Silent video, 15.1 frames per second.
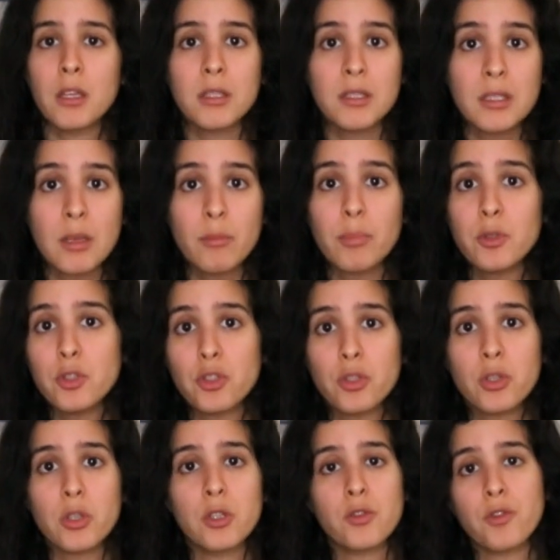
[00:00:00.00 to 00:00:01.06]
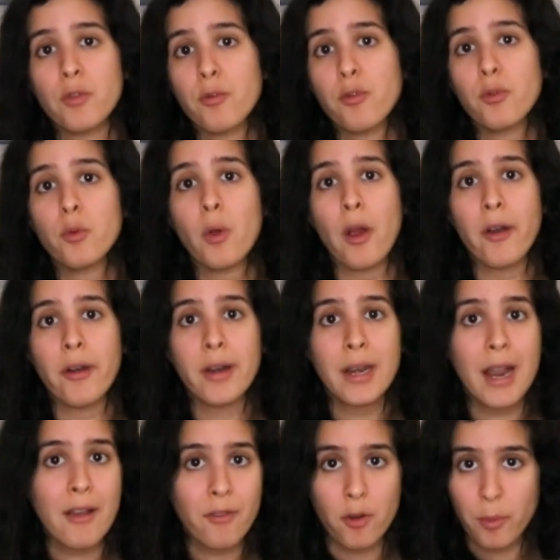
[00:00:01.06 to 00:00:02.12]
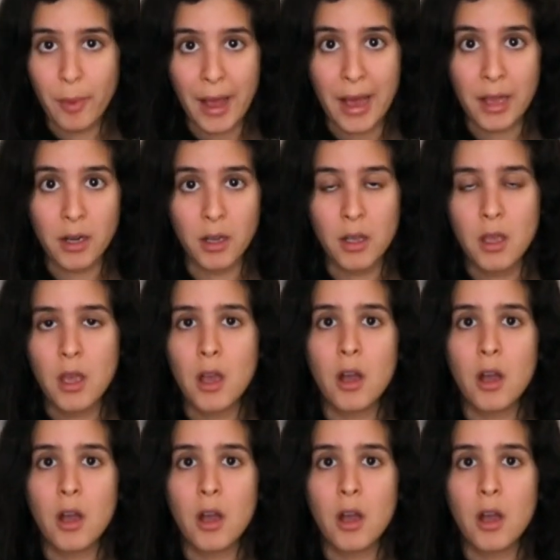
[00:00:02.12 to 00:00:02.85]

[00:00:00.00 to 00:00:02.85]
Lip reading: Simple sugars from fruit are never bad.